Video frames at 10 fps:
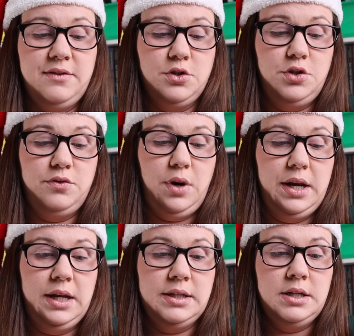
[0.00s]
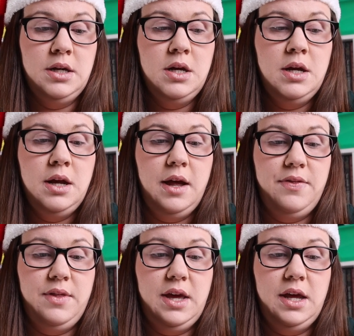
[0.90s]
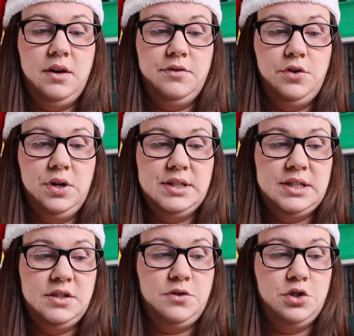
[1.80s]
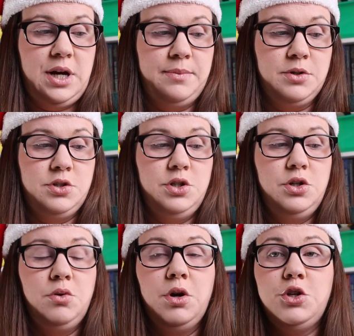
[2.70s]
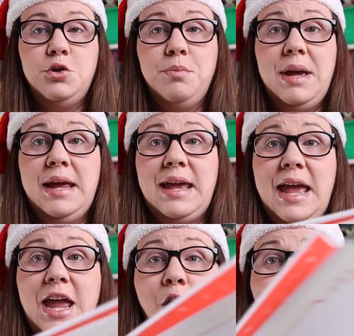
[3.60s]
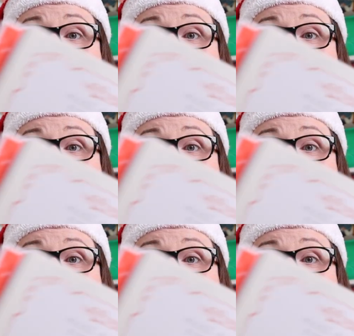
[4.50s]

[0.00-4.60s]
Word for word: after you've read it, and then for instance for chapter two, you make a